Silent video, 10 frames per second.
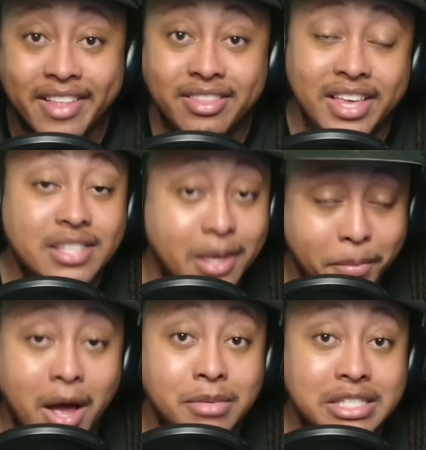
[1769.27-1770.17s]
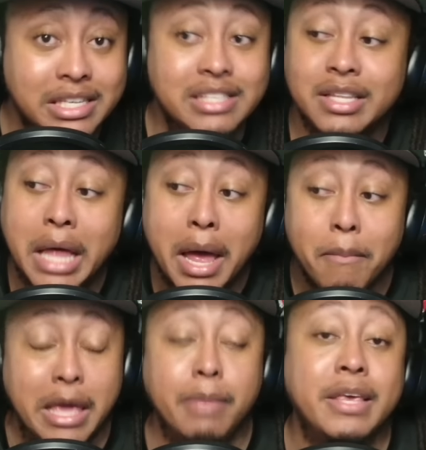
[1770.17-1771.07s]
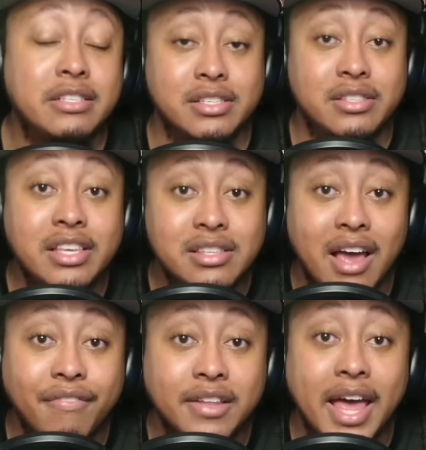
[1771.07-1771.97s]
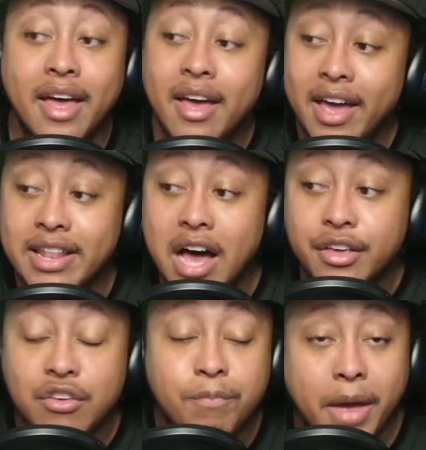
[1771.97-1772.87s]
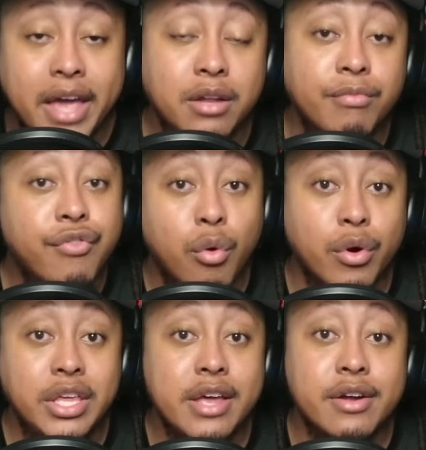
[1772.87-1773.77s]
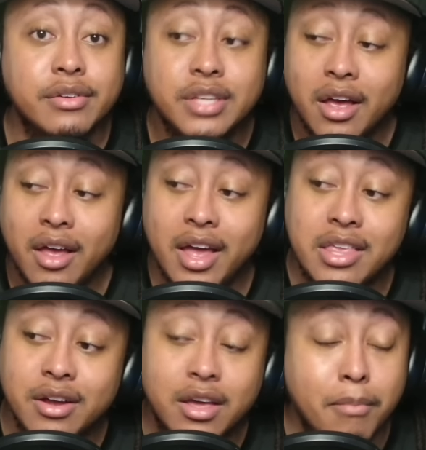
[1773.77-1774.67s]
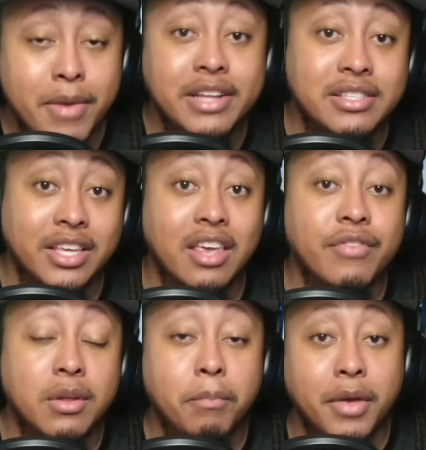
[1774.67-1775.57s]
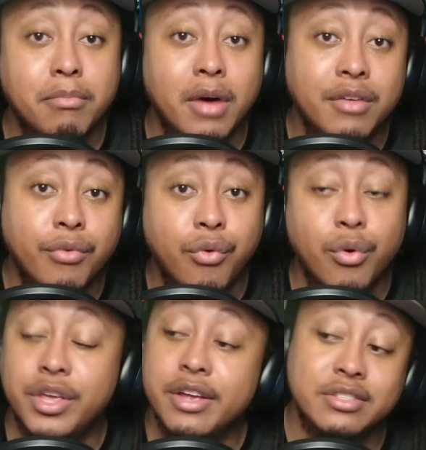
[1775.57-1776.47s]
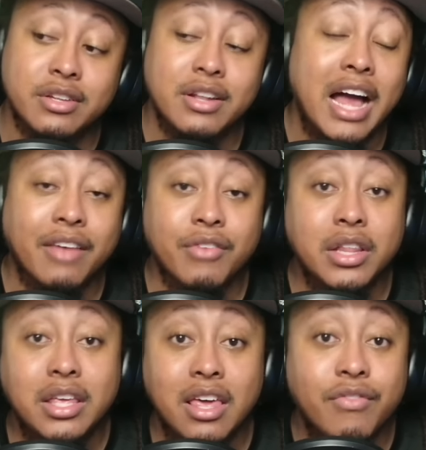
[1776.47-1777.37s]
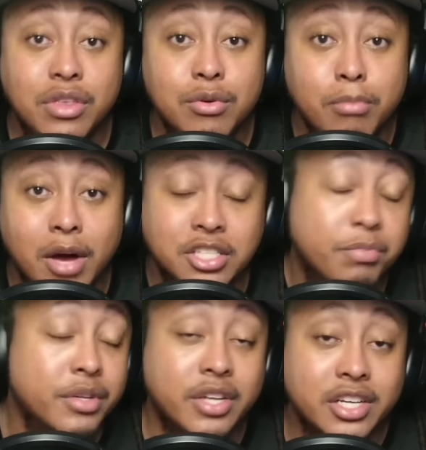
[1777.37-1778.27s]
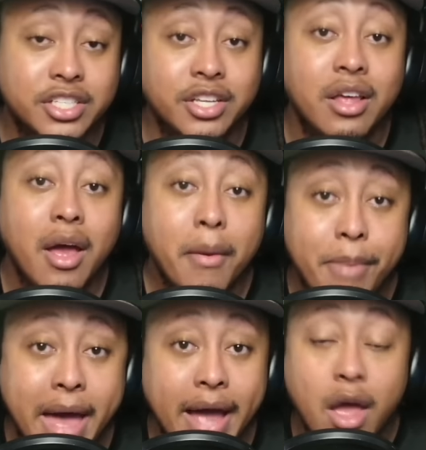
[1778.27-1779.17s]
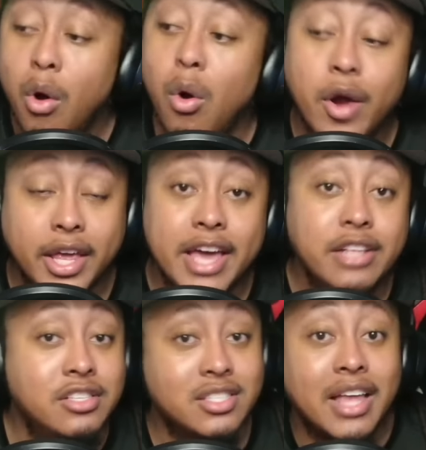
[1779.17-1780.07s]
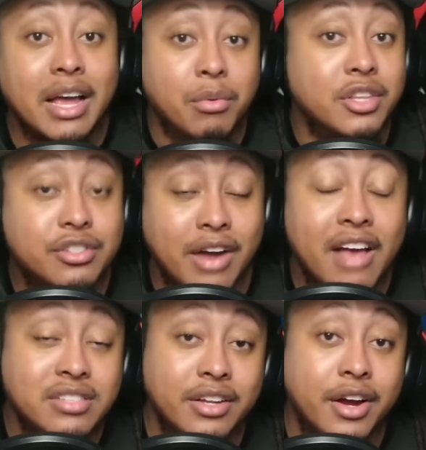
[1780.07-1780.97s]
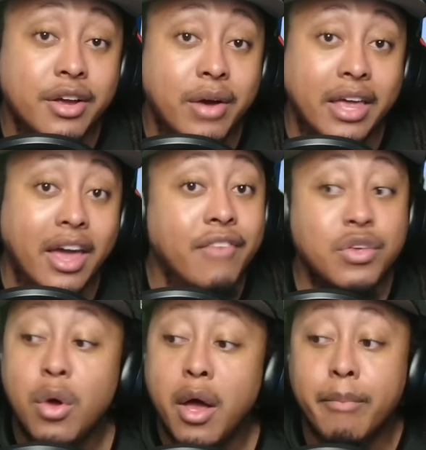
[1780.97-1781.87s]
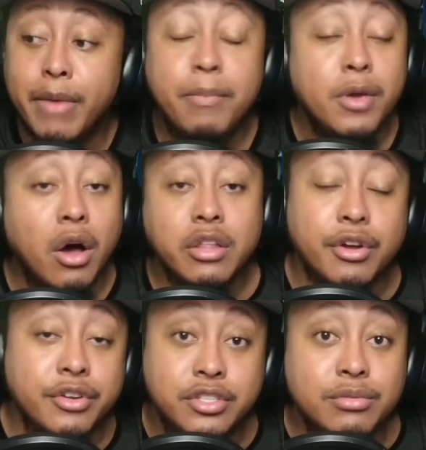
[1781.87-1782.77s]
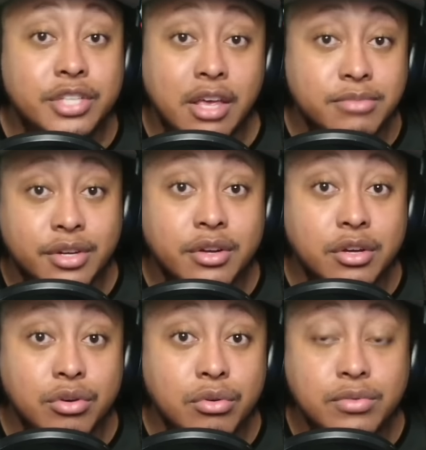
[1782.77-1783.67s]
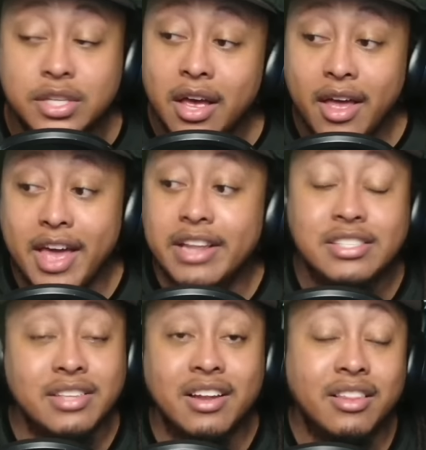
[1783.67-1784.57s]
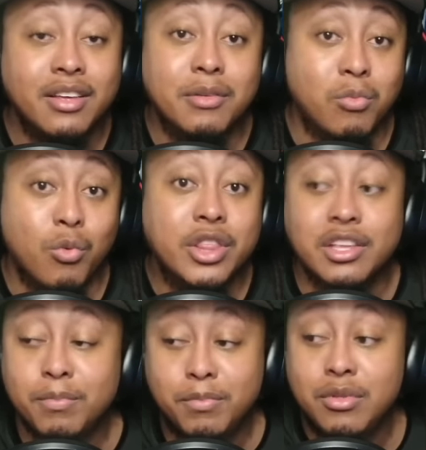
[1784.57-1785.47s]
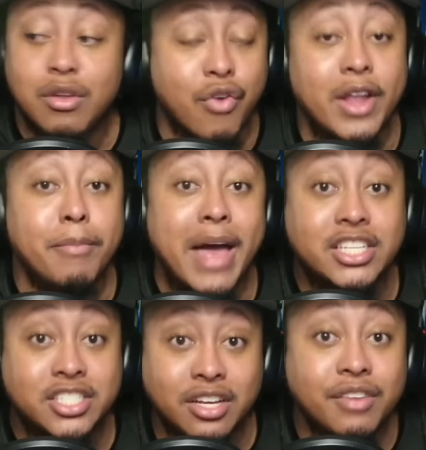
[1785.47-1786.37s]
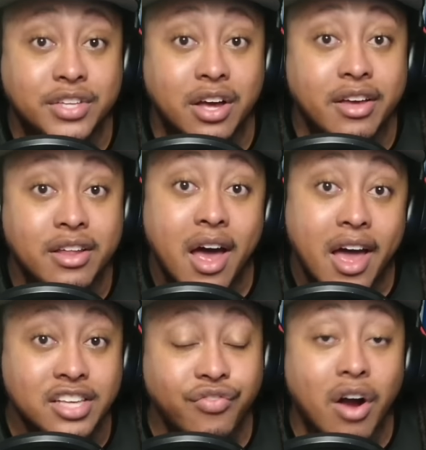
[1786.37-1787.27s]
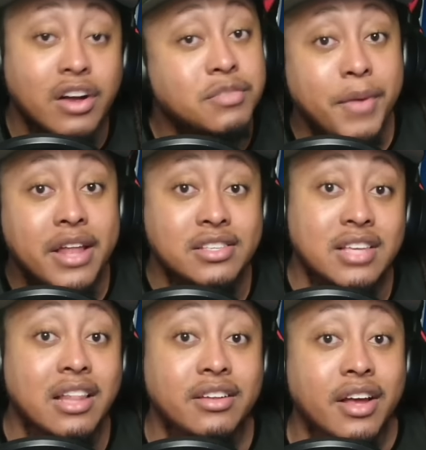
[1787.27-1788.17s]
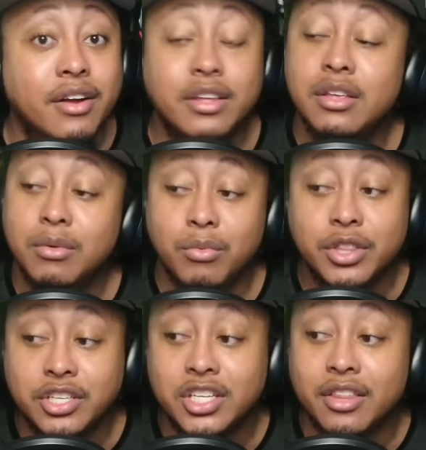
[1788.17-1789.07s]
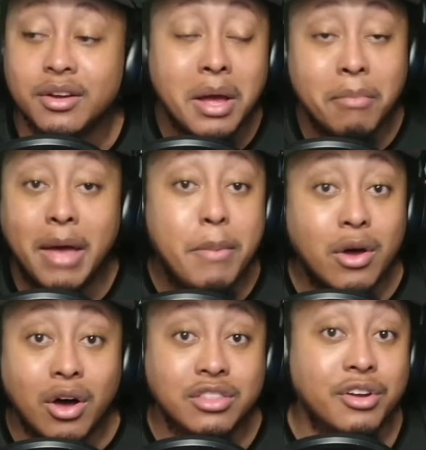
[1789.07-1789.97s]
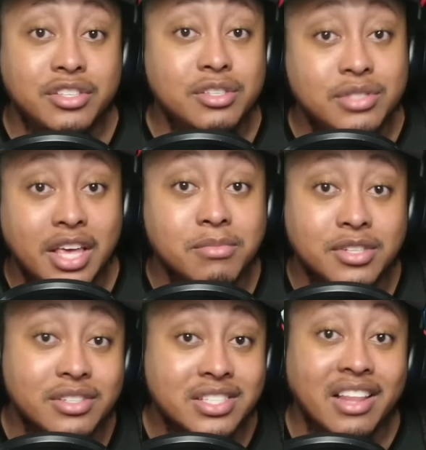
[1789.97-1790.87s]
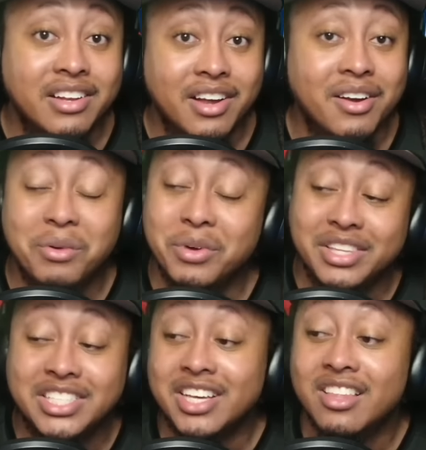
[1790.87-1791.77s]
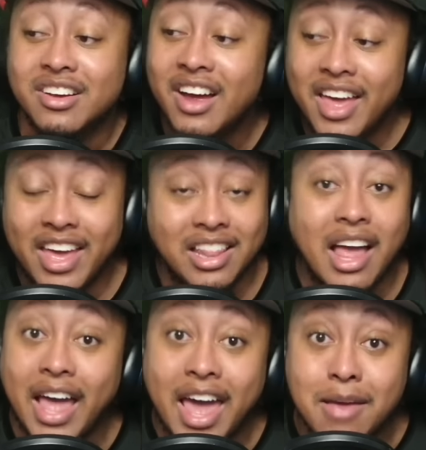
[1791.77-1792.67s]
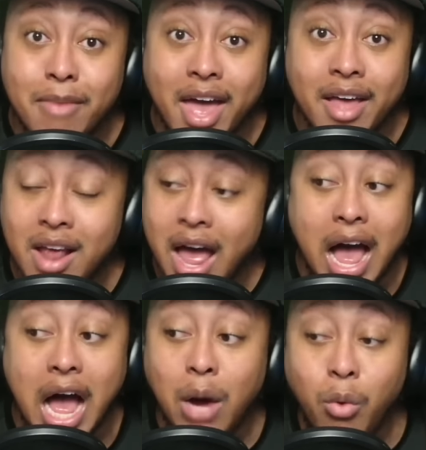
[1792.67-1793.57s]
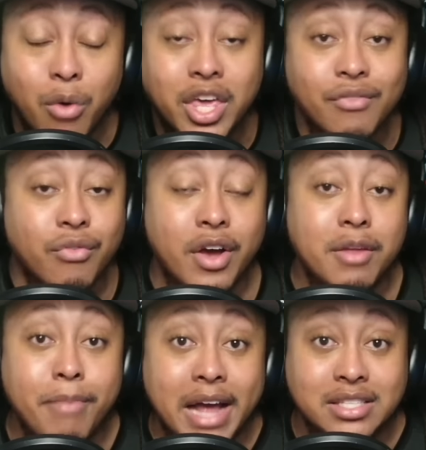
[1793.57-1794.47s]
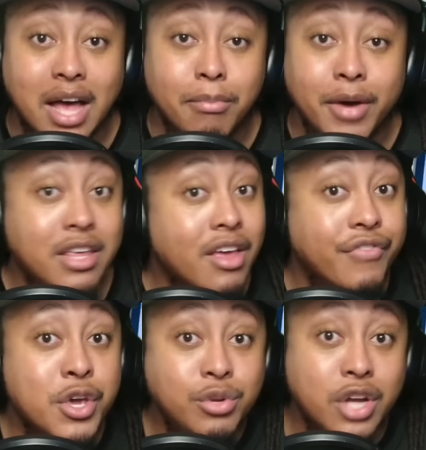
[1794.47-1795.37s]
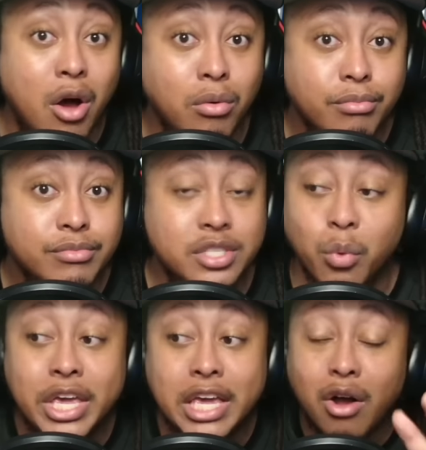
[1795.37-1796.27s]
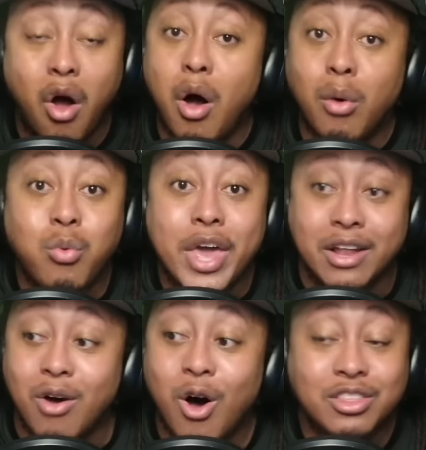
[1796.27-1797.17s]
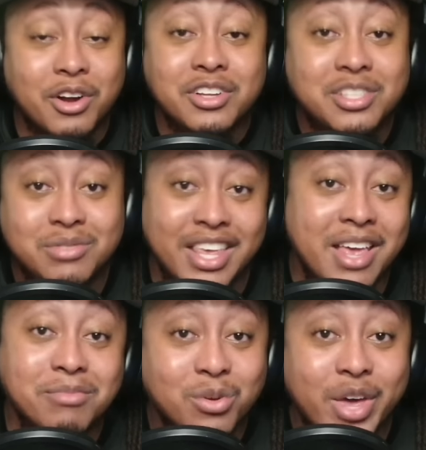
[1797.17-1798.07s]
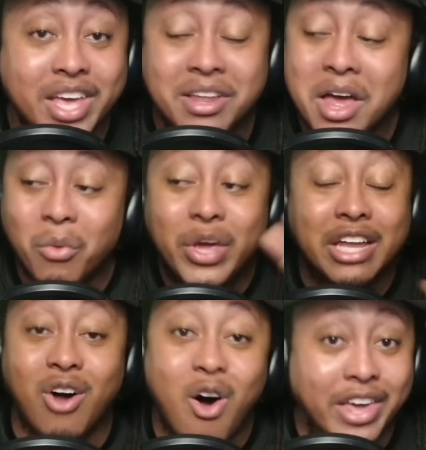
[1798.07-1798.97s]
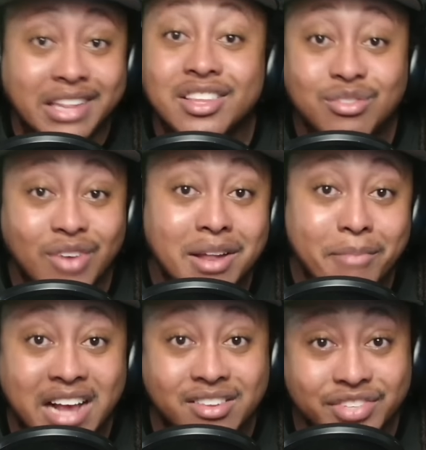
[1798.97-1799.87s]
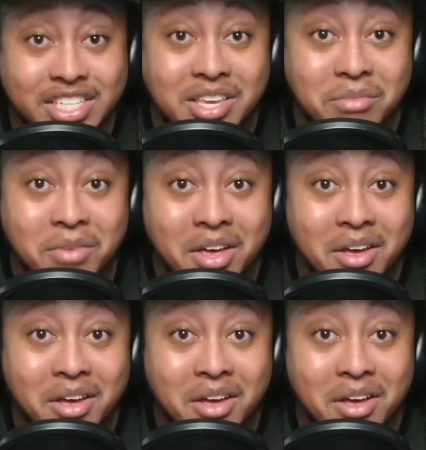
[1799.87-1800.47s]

this upcoming season, maybe it's the season after that. And now you've paid them four years, and you're committed to giving them big money for four years, and they're not really giving giving you much production back. Or again, just like with the draft scenario I gave you, maybe all 32 teams are in cahoots, and instead of the what the the running back should have done as far as being in solidarity with each other, maybe all 32 teams are in solidarity with each other, and like, hey man, I won't give a running back top money if you don't. So we can all win. All 32 teams win. We can all get these running backs for cheap.